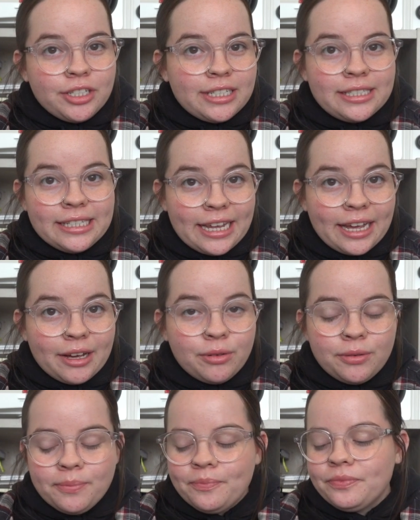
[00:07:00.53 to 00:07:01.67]
it is
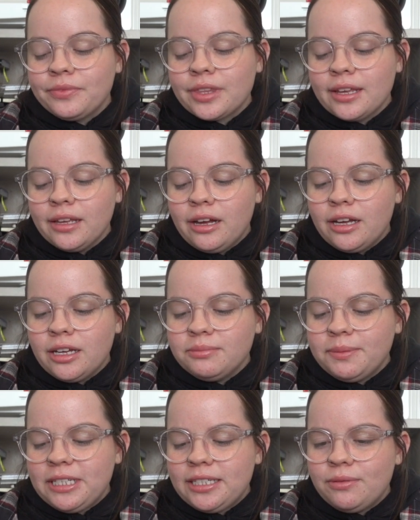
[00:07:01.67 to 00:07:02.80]
now. Let
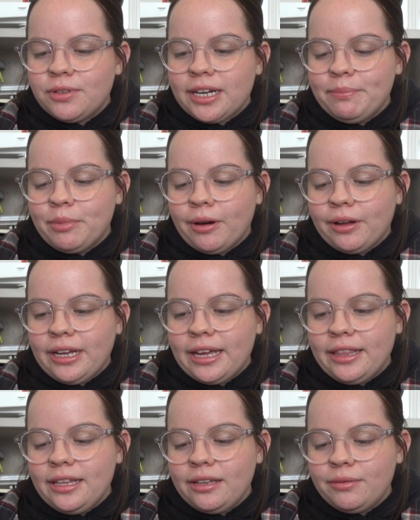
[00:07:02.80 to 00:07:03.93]
me see when I bought it. I
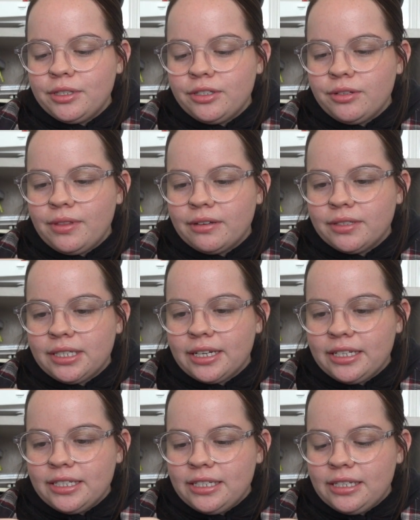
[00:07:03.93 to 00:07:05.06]
think it was
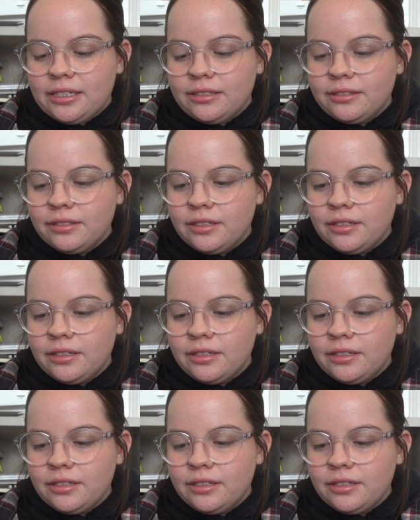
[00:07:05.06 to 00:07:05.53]
2019.